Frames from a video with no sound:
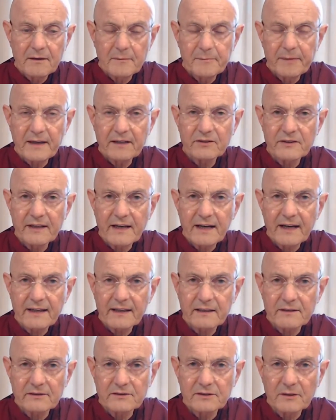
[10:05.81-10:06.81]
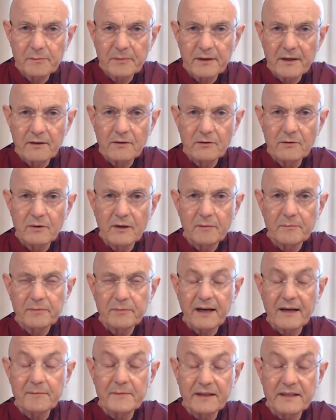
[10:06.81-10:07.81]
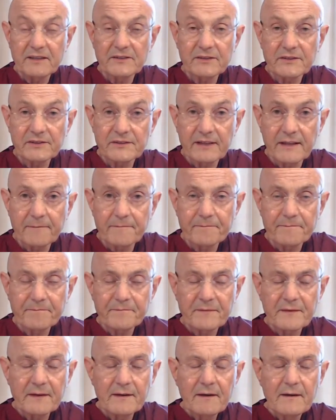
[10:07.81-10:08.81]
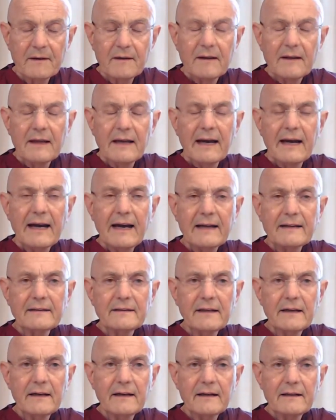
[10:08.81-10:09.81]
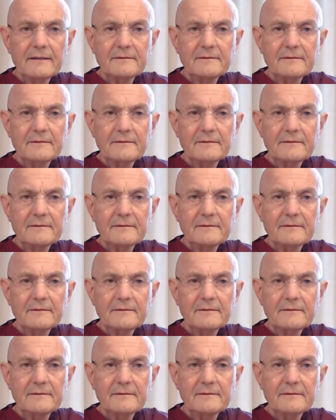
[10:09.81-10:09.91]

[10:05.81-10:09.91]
the Bandra Nayakas, who were prime ministers then, and.